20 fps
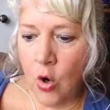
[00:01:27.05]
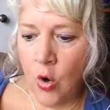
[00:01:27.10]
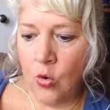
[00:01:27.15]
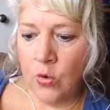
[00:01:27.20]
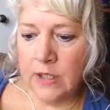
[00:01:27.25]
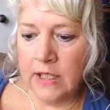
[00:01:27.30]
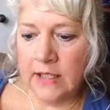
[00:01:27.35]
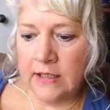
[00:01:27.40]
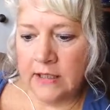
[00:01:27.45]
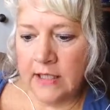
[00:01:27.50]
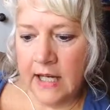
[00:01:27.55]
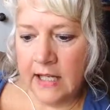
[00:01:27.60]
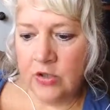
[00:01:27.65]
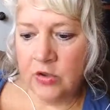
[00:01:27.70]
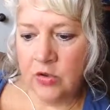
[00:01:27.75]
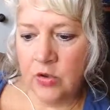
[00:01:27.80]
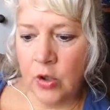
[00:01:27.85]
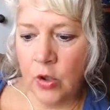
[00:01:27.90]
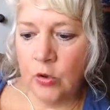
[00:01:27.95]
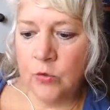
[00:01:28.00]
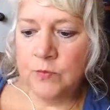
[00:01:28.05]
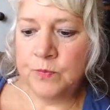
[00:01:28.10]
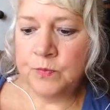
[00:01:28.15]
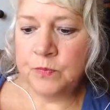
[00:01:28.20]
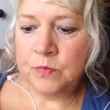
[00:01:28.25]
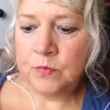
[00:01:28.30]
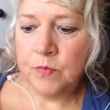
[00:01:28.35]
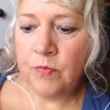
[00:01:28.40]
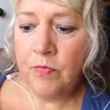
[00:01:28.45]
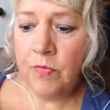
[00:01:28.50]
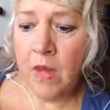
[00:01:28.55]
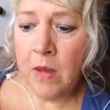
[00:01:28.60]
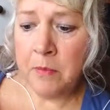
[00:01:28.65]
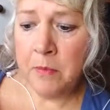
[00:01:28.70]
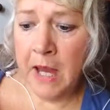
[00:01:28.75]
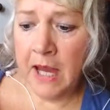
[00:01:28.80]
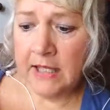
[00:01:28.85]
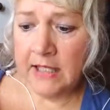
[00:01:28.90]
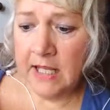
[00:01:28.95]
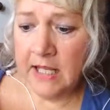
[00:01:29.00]
own
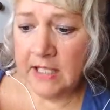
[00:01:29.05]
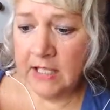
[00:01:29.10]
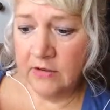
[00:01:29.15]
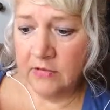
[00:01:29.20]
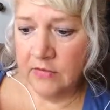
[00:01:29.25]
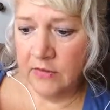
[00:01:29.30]
electromagnetic